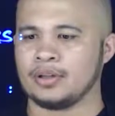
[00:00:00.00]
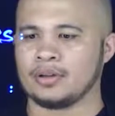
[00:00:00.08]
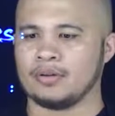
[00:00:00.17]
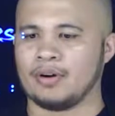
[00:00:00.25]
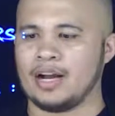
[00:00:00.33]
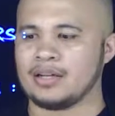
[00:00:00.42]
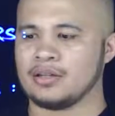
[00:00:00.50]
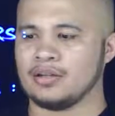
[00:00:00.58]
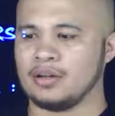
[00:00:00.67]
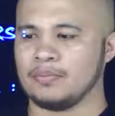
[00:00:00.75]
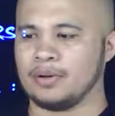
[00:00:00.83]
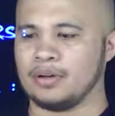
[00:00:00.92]
the rational
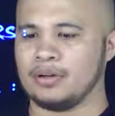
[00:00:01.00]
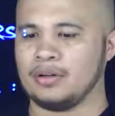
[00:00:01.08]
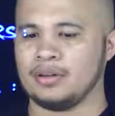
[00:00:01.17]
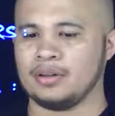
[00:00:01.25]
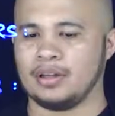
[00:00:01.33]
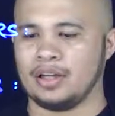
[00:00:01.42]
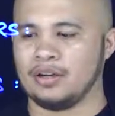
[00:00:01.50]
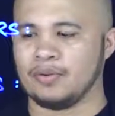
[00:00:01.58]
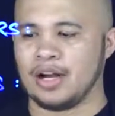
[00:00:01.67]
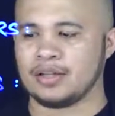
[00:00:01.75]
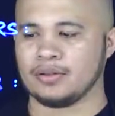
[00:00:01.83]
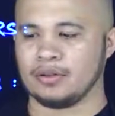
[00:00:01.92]
number, the
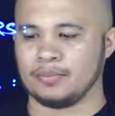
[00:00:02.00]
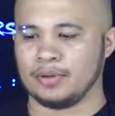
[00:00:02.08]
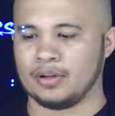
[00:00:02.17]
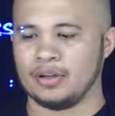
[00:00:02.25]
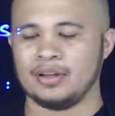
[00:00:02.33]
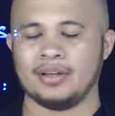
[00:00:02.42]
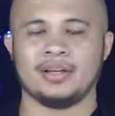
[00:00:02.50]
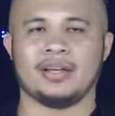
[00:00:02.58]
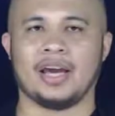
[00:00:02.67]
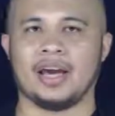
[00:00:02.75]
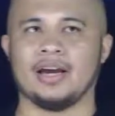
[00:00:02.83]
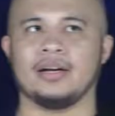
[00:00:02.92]
irrational number,
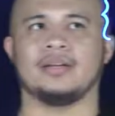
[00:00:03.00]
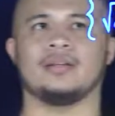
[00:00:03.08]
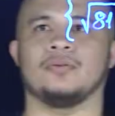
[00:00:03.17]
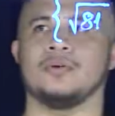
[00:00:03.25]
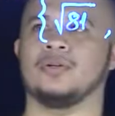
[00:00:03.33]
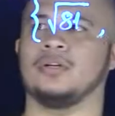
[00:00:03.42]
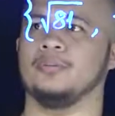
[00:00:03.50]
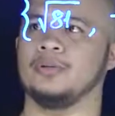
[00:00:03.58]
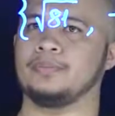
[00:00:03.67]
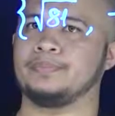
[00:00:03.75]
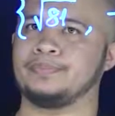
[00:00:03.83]
and the real number.